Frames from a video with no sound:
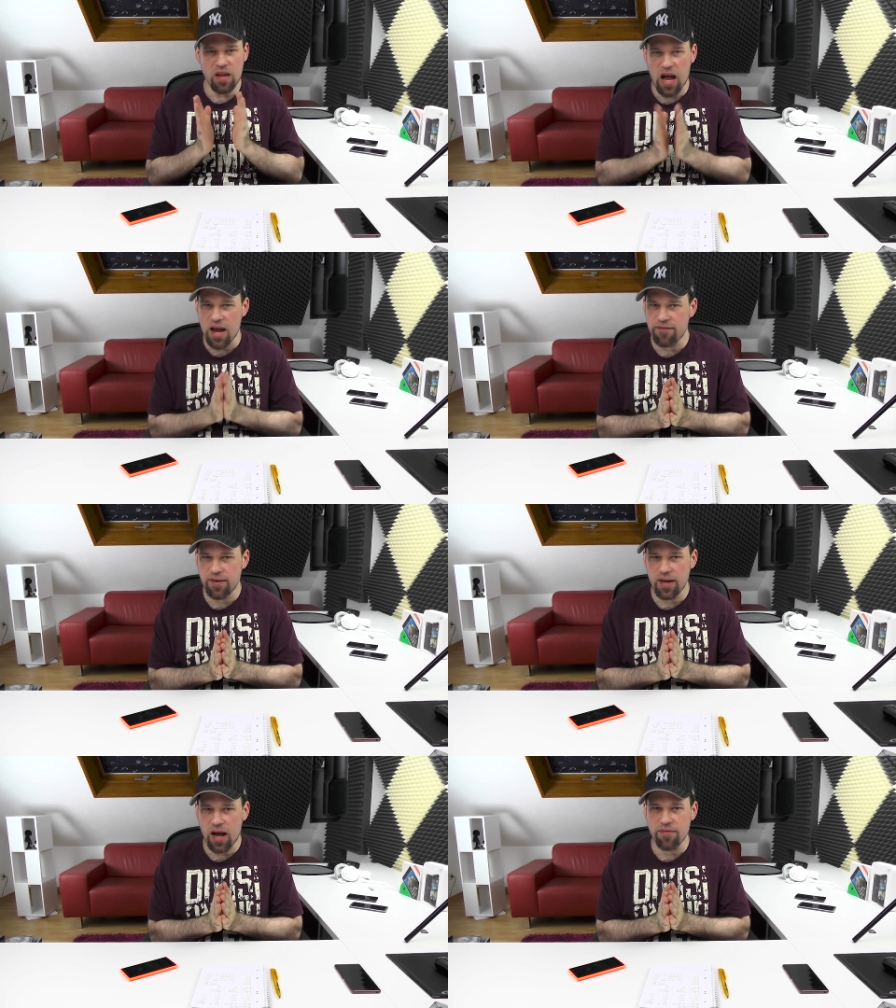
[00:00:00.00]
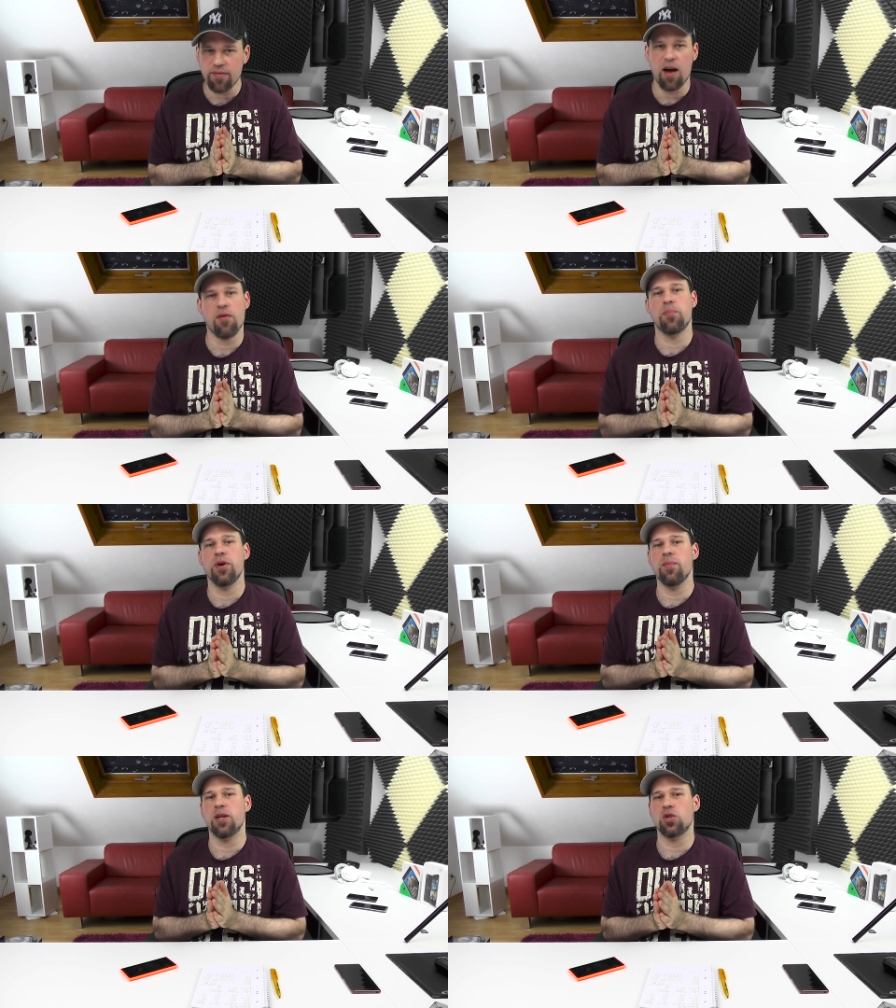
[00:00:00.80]
I think I've covered
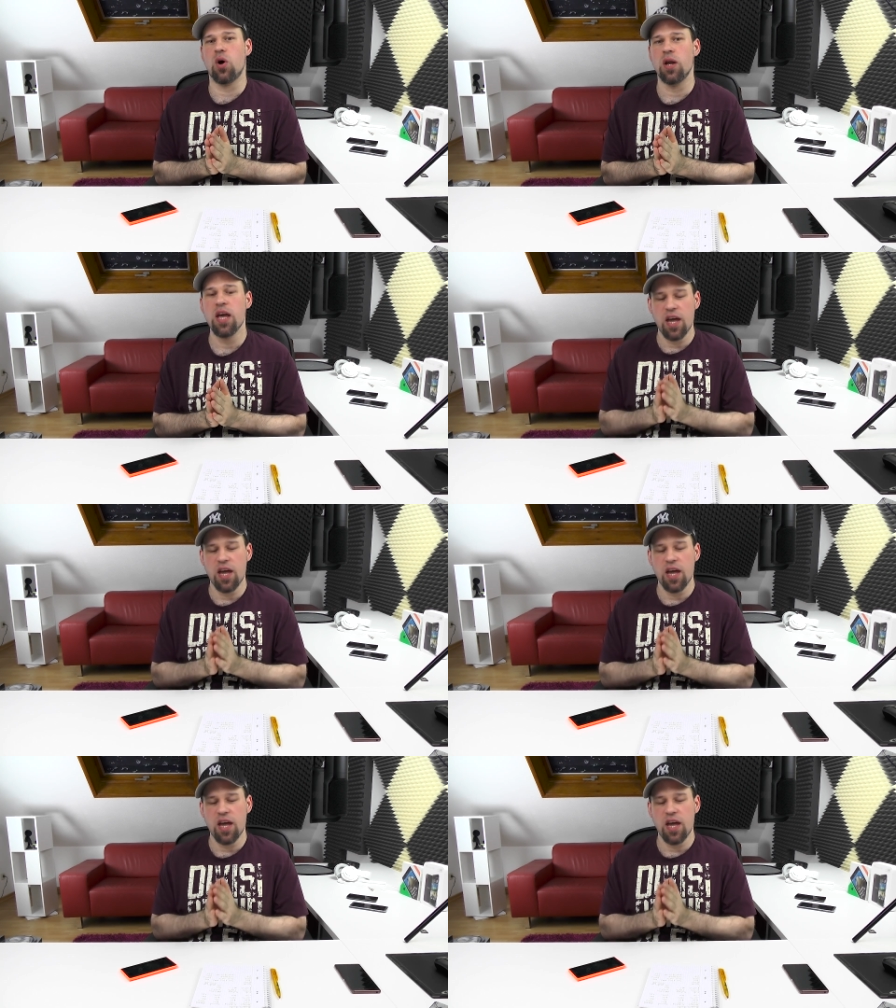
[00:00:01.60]
pretty much all.